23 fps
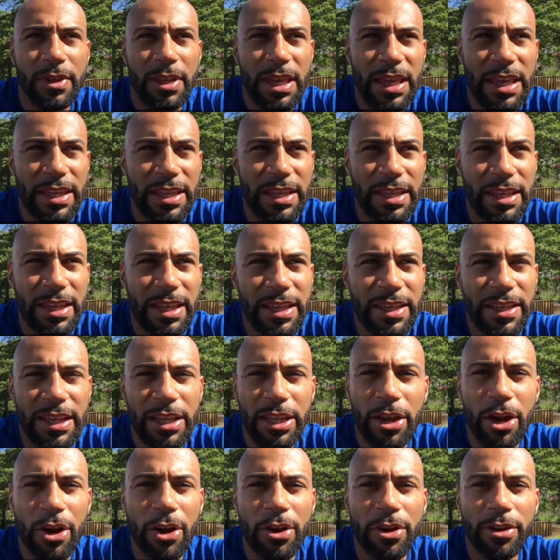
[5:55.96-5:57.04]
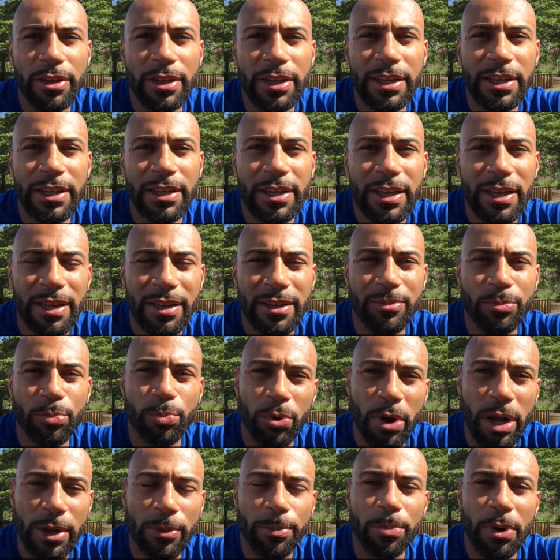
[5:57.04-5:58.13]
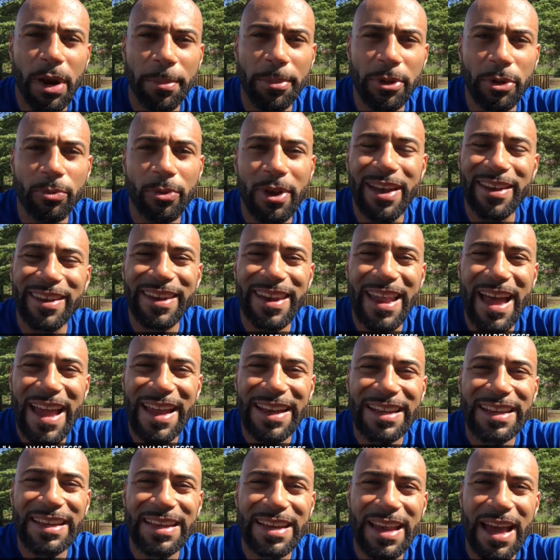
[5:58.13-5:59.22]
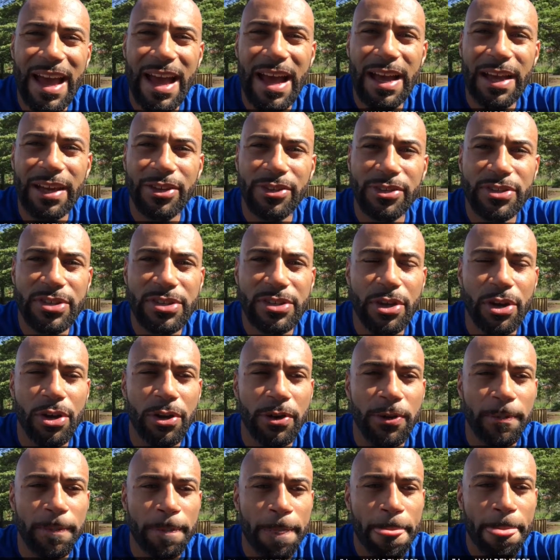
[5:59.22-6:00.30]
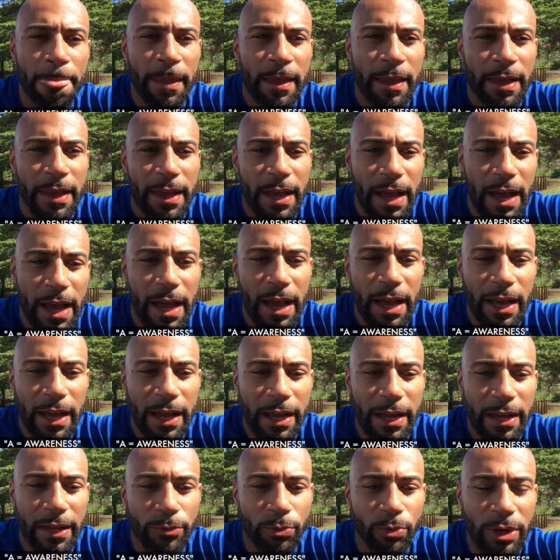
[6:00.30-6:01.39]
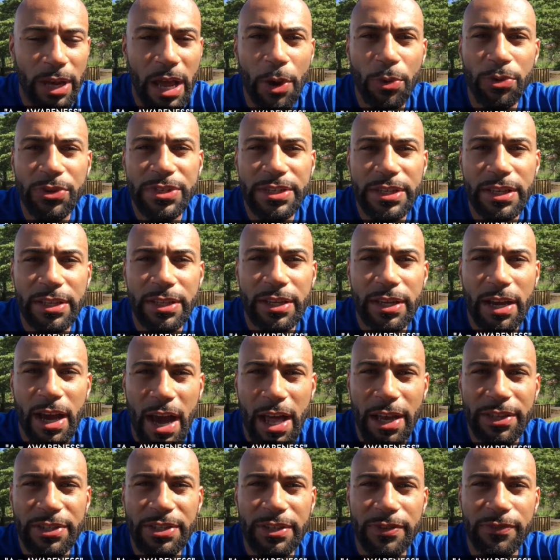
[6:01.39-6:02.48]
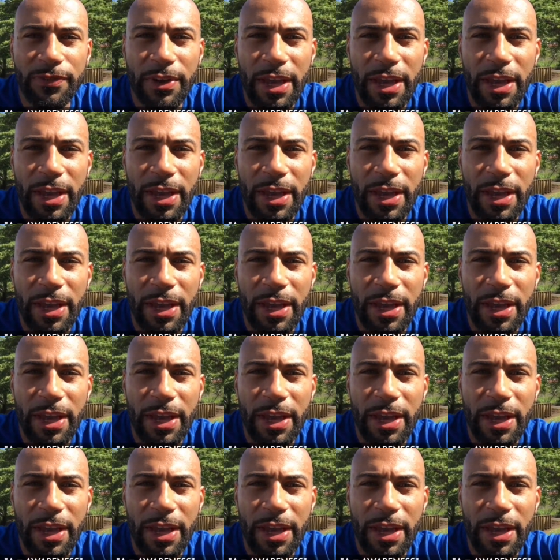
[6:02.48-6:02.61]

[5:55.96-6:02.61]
In the early, probably around 99 or so, when I was in college at